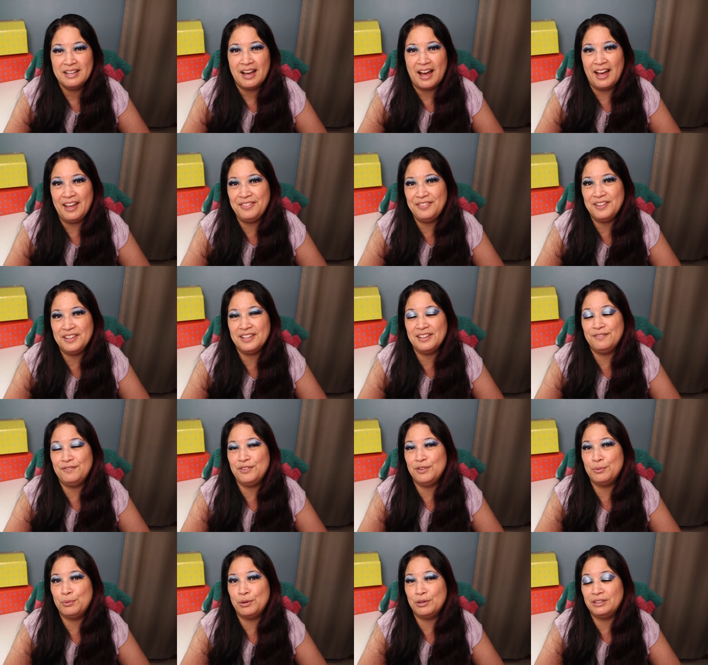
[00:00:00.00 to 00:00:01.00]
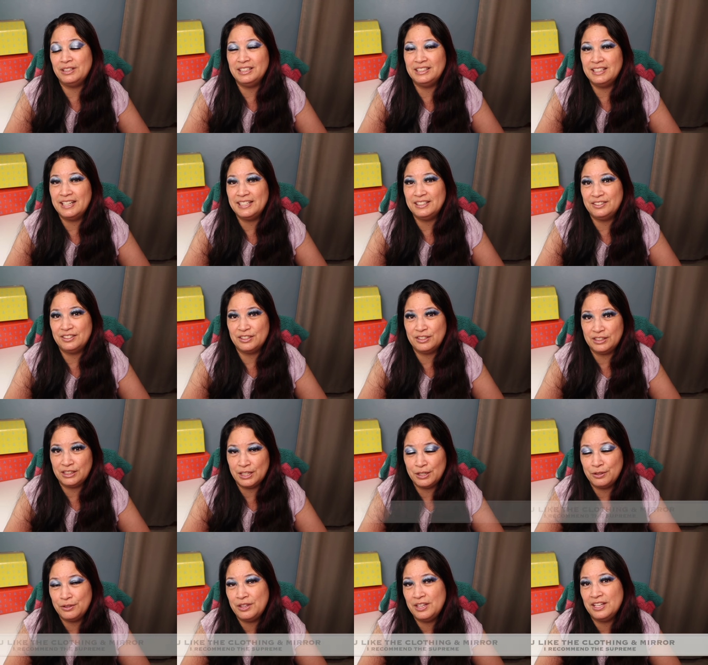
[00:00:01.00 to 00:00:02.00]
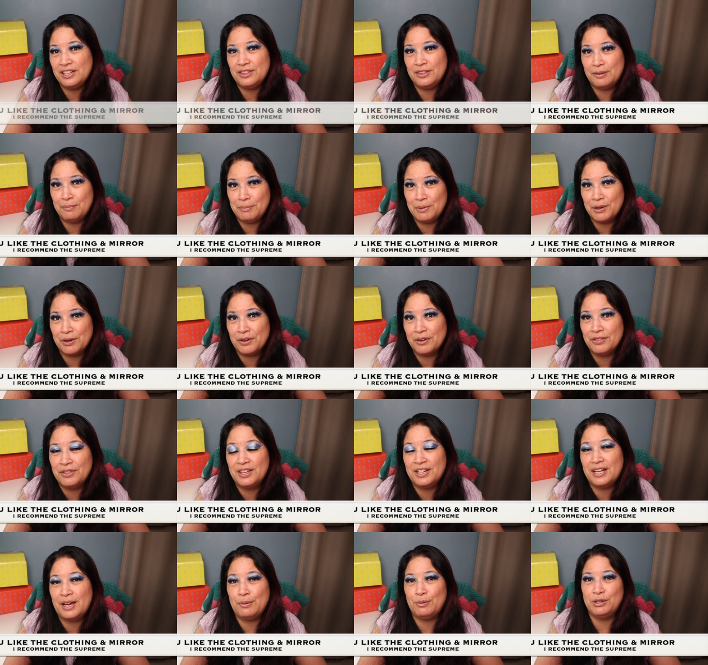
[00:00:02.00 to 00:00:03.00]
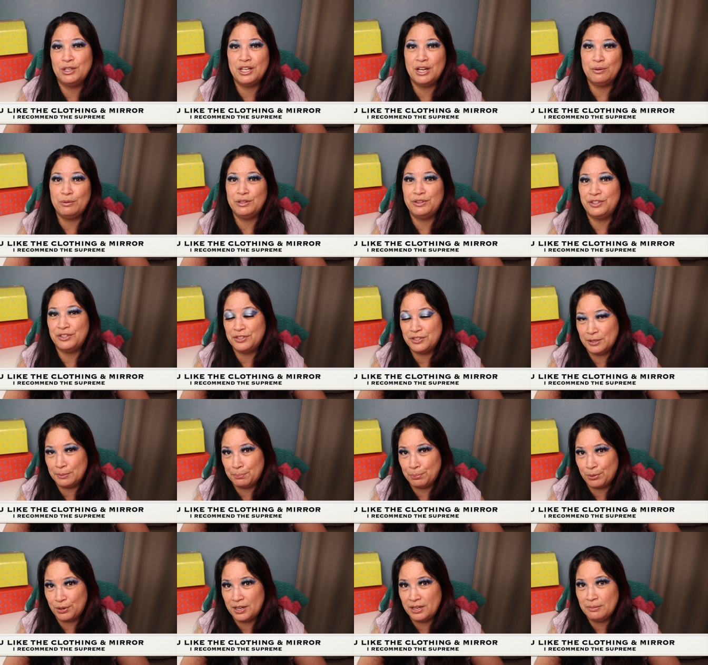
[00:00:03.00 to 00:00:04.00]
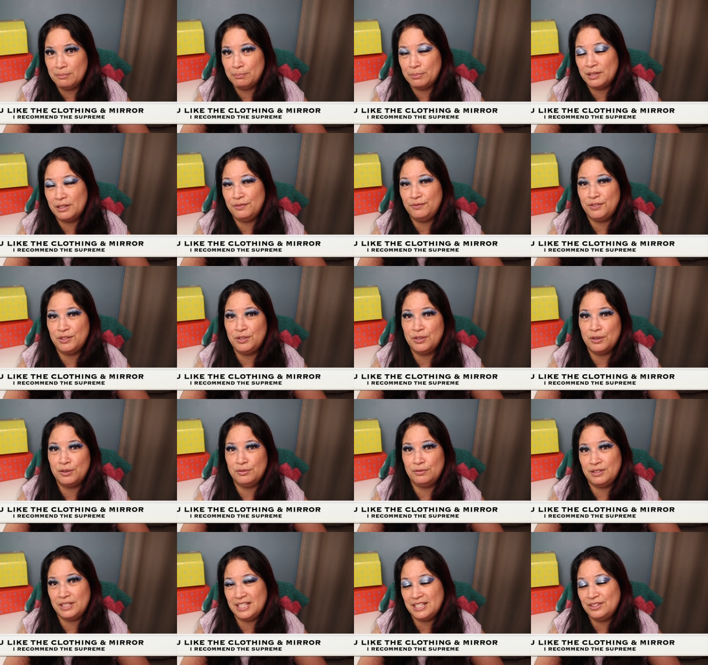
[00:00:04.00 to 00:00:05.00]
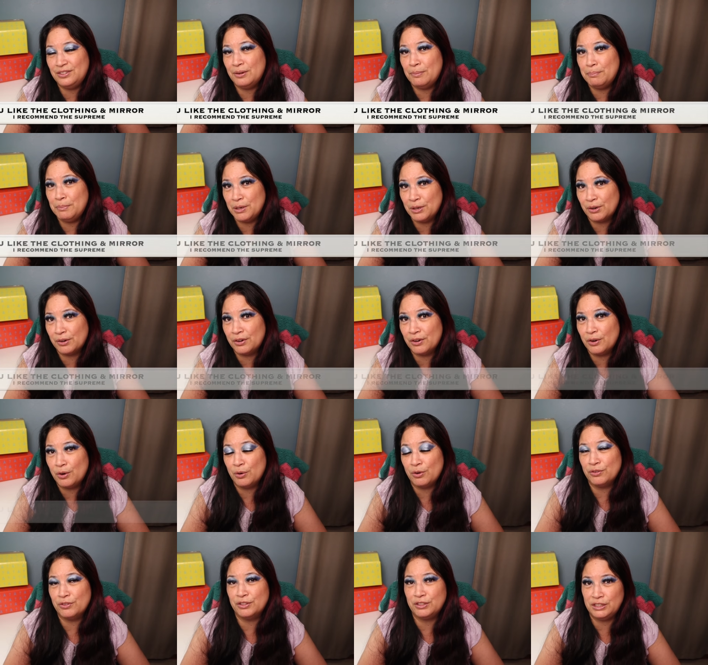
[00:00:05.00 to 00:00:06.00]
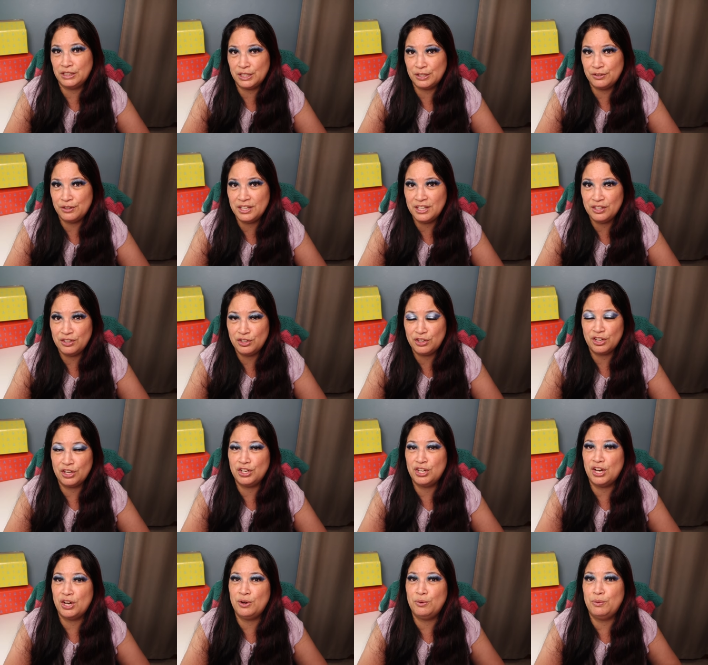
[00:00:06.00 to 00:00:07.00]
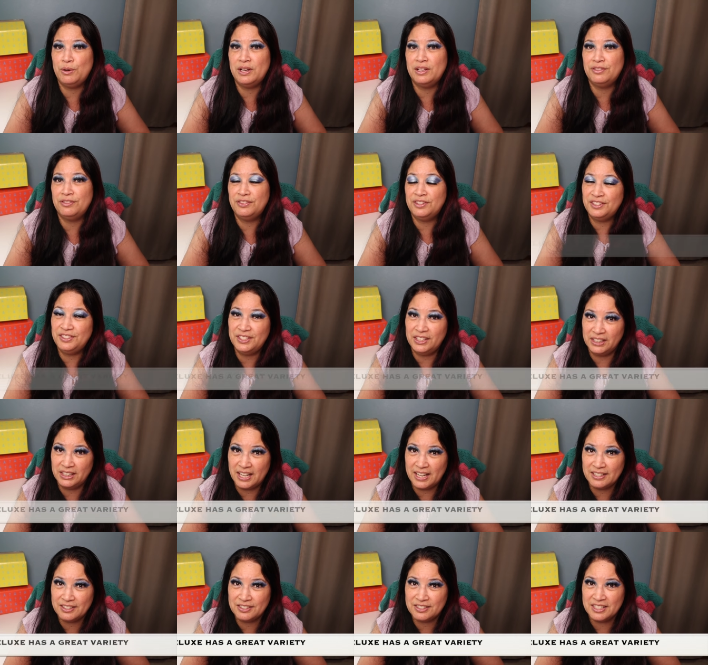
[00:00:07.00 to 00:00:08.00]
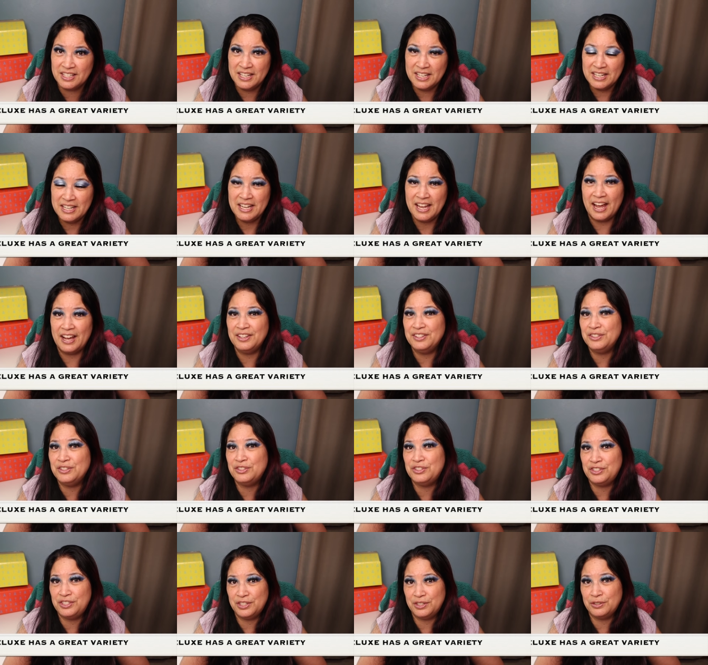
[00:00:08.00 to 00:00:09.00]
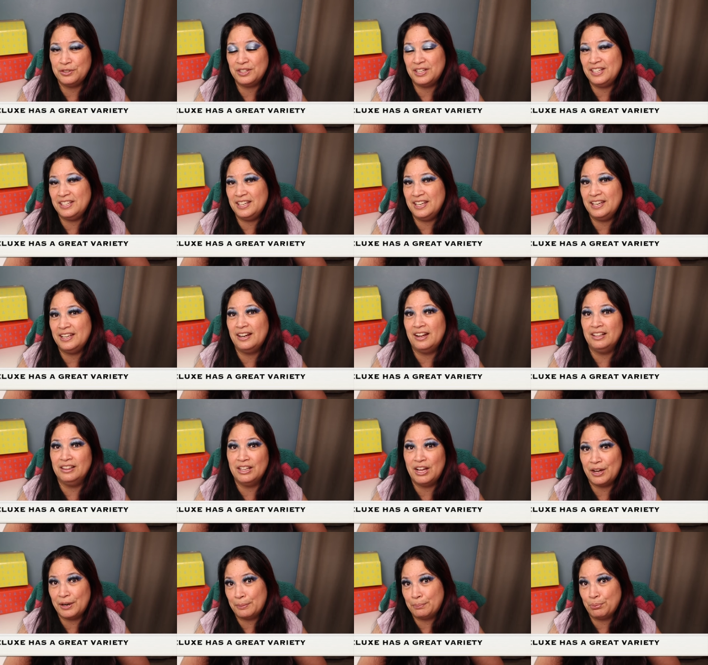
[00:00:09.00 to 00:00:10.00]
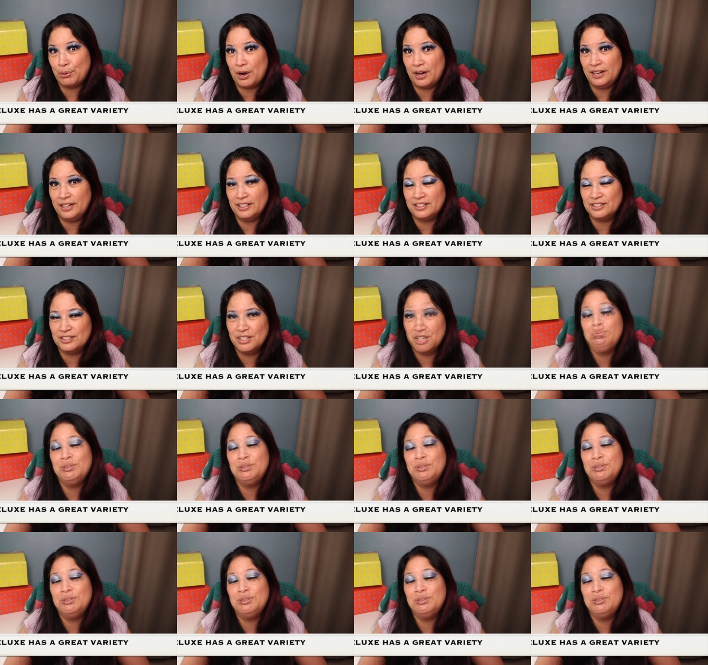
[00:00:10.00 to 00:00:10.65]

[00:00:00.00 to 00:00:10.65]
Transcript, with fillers: I think if you really like the clothing and the mirror, then I would go with the supreme. But if you don't need the mirror or the clothing, you could go with the deluxe, and you still can get a lot of products.